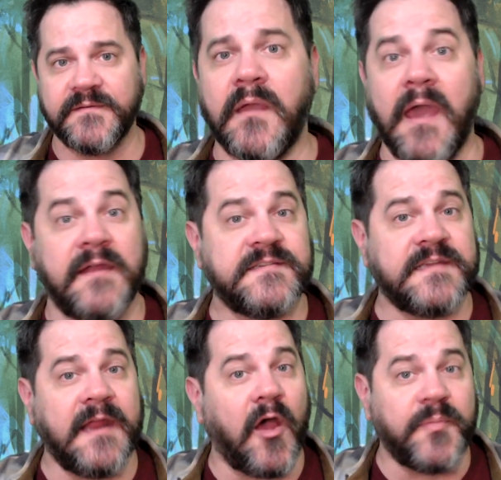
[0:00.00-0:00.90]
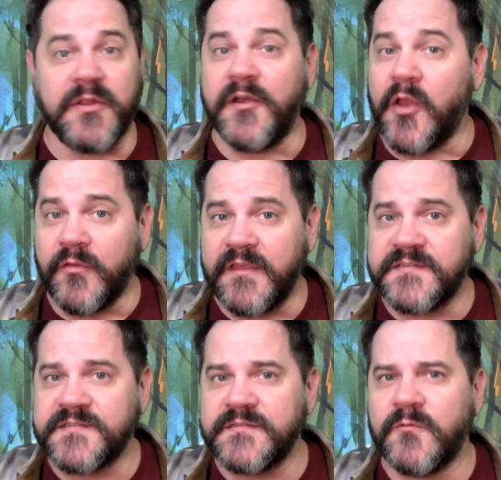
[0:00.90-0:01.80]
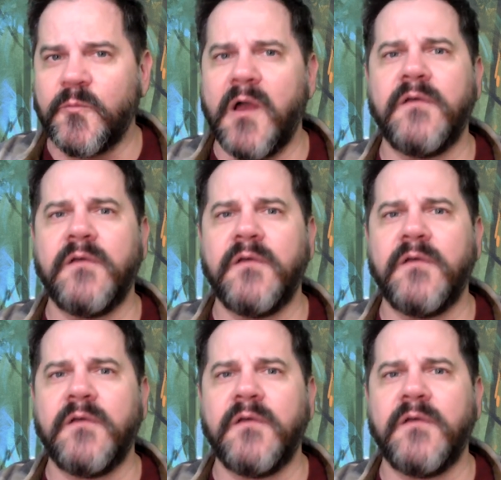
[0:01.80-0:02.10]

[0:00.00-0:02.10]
How does it help you to know this? Well,